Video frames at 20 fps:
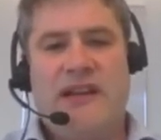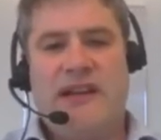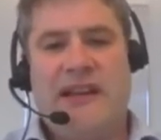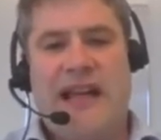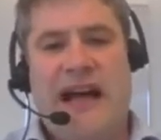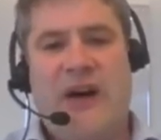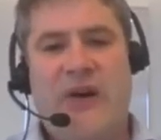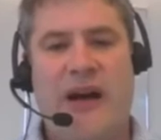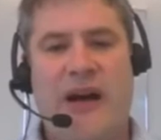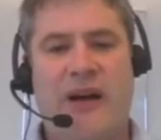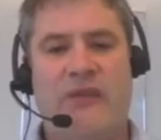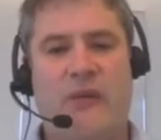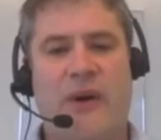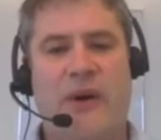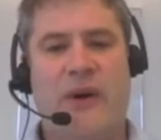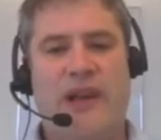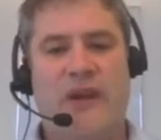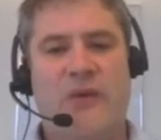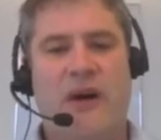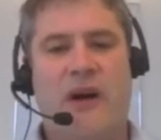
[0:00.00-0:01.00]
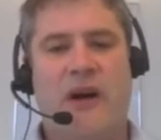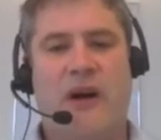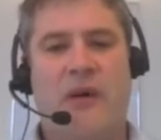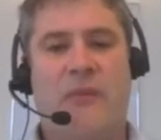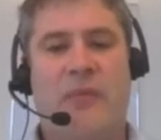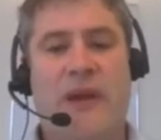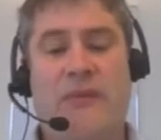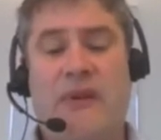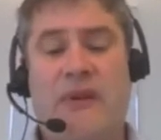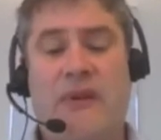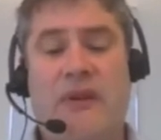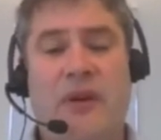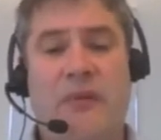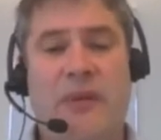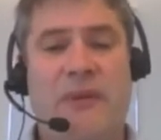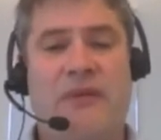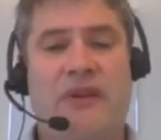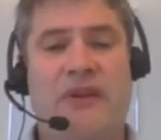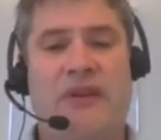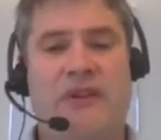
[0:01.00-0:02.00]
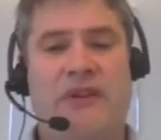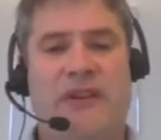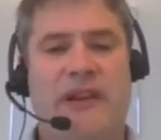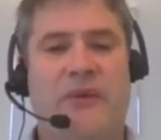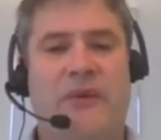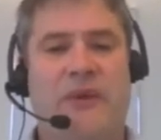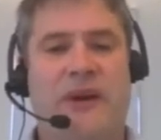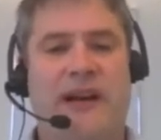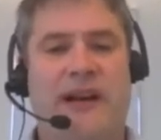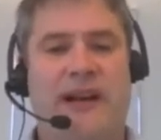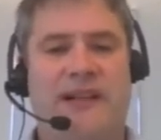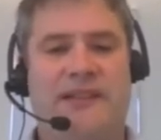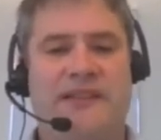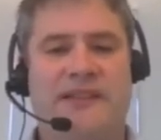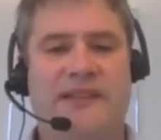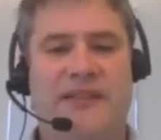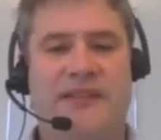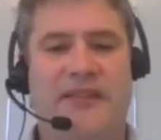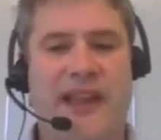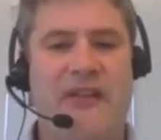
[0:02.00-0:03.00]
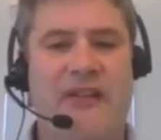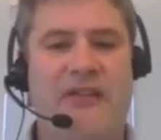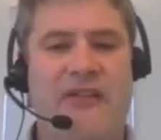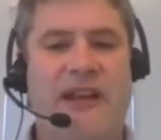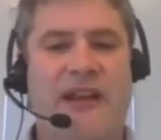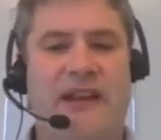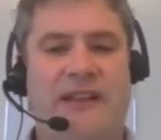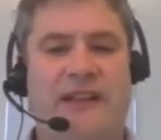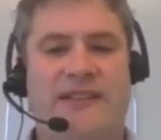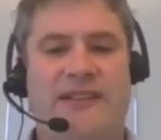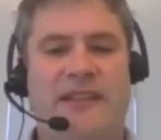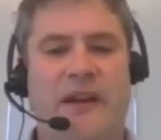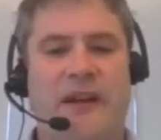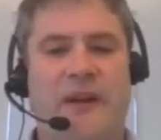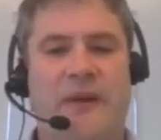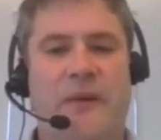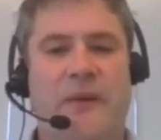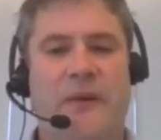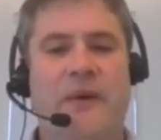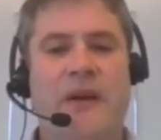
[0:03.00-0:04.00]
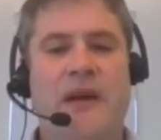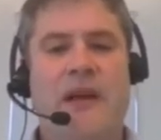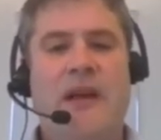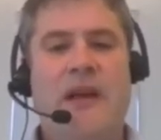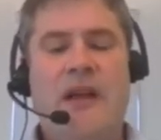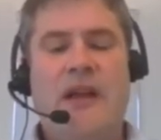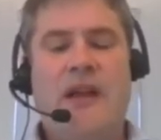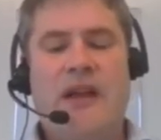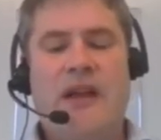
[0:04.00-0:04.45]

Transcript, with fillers: Now, however, where you are, pe- a lot of people have got data warehouses. They're in. So